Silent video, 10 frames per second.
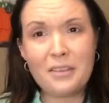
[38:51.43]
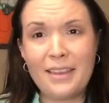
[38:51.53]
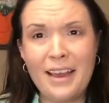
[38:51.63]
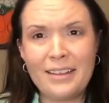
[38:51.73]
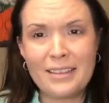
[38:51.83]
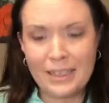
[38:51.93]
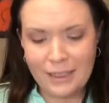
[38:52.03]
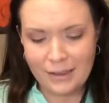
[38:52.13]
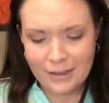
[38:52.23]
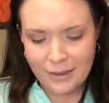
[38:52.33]
That's it.
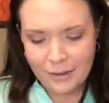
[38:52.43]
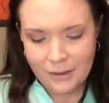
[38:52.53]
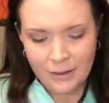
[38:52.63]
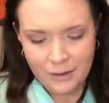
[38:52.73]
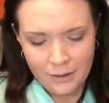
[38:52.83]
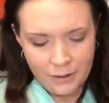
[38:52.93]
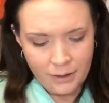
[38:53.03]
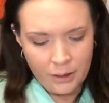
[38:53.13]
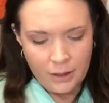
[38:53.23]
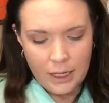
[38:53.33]

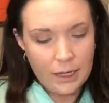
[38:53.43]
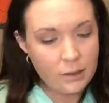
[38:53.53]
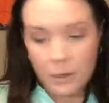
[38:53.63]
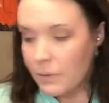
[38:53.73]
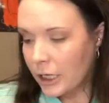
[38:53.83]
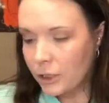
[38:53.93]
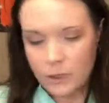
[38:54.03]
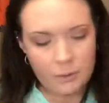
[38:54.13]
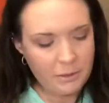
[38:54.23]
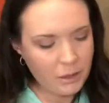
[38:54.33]
That is what we are
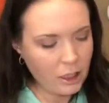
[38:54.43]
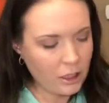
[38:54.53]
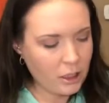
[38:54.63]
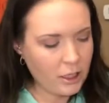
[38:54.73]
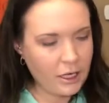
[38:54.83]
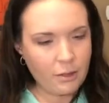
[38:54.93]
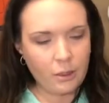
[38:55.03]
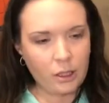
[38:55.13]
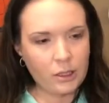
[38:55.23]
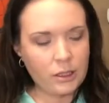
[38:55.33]
going to be putting on our
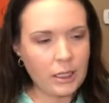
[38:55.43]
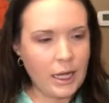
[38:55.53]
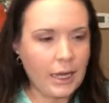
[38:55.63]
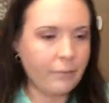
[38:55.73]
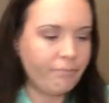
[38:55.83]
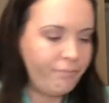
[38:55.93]
eyeballs today.